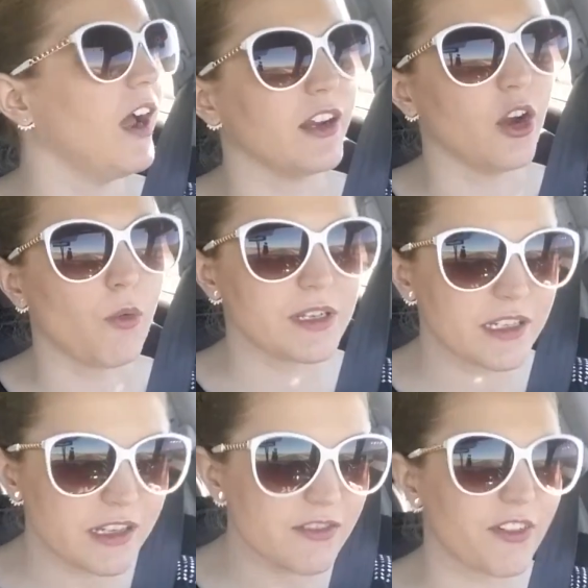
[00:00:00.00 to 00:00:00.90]
I go
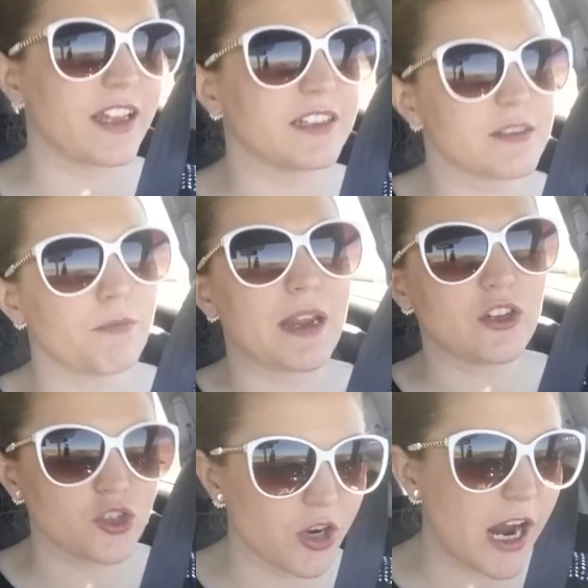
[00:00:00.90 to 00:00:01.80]
into the event,
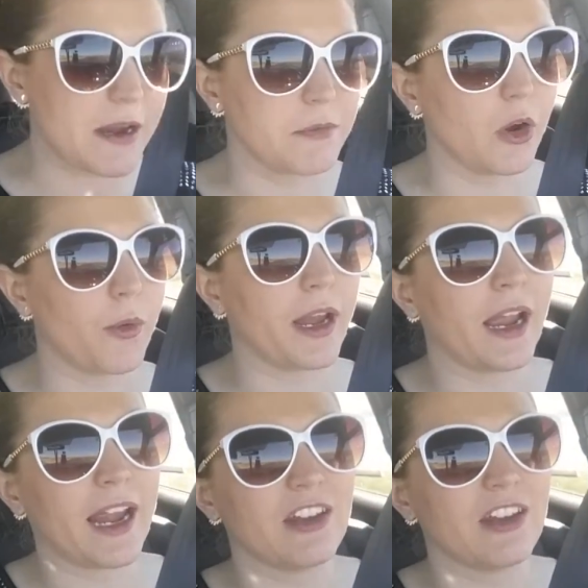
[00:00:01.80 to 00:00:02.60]
make sure I'm going,